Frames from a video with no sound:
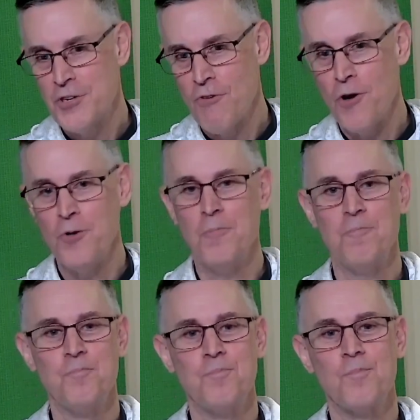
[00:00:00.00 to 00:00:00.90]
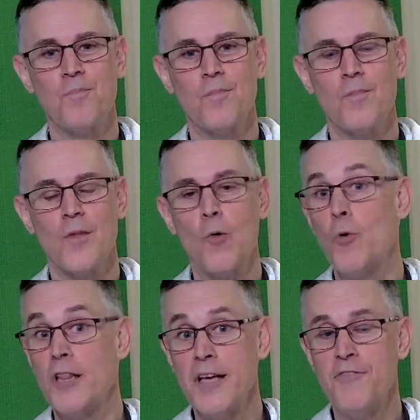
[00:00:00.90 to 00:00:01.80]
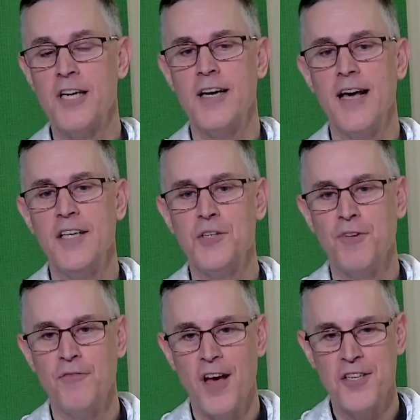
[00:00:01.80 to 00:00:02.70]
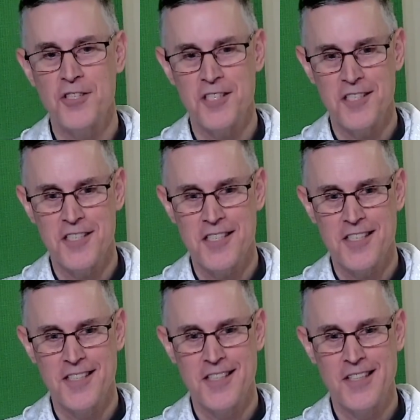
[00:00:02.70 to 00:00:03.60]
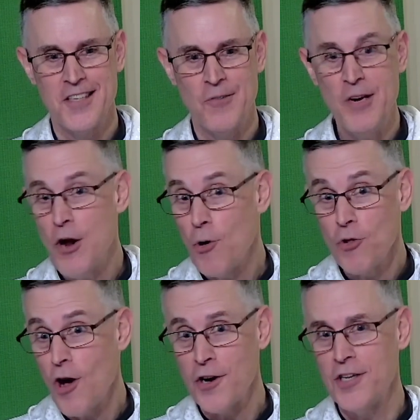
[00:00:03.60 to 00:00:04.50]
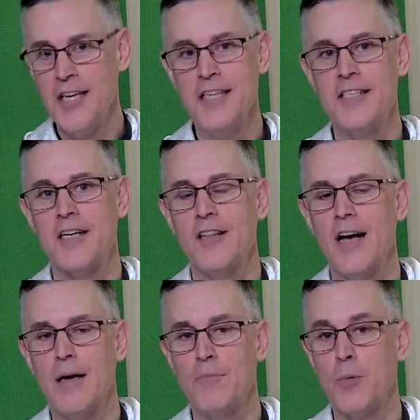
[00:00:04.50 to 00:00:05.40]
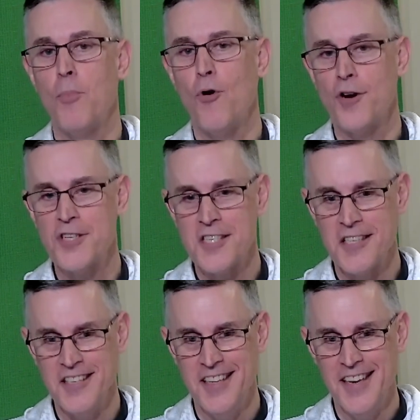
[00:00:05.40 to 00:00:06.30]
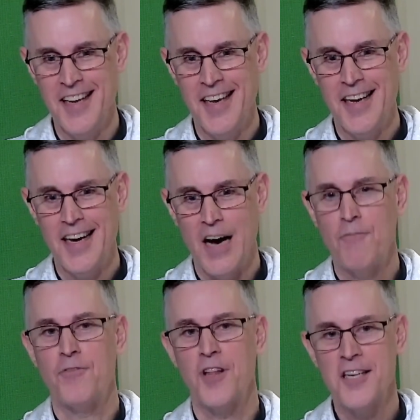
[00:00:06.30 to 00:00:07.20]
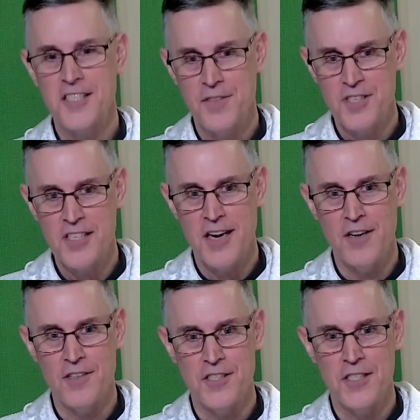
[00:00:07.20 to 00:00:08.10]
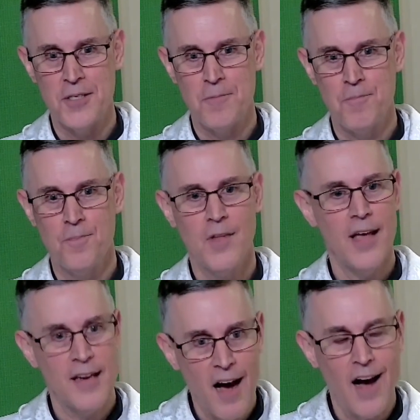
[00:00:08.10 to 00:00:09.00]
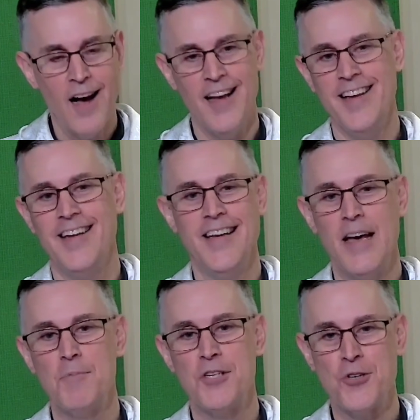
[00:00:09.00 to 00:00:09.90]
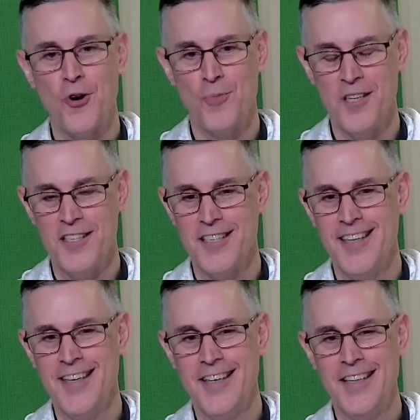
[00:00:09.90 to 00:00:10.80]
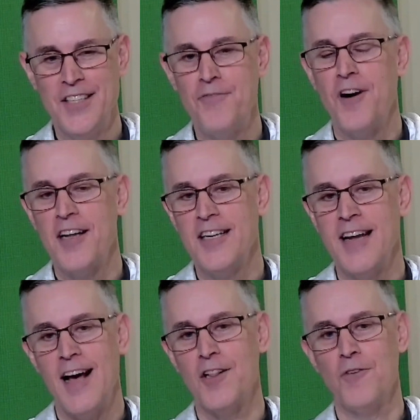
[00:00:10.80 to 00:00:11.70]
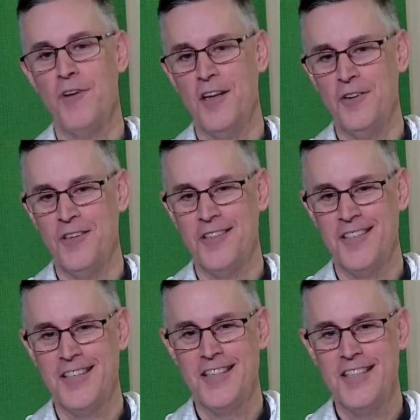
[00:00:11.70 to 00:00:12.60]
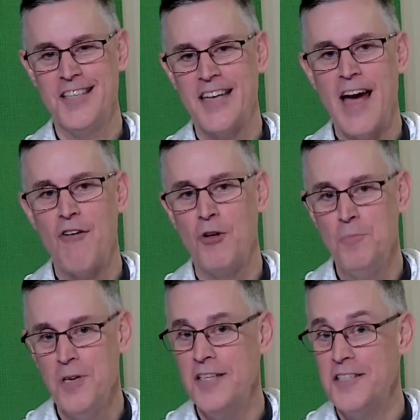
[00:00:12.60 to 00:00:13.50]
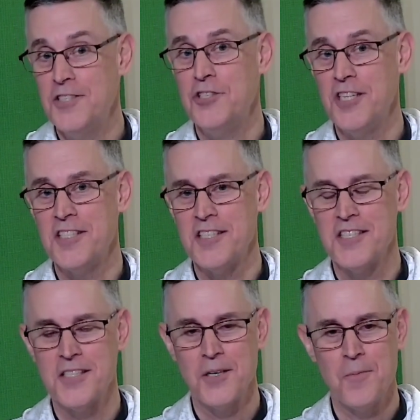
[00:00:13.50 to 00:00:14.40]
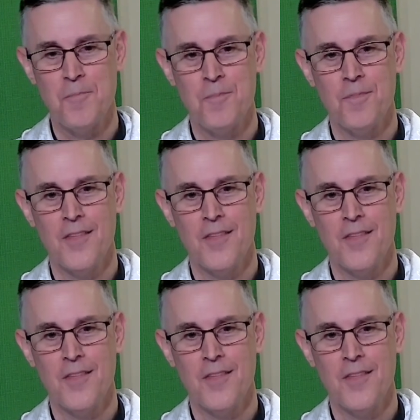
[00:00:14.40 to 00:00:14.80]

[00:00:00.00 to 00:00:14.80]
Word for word: She wrote, "We live in an age of inventions. We no longer need to climb laboriously up flights of stairs, and I am determined to find an elevator to carry me to Jesus.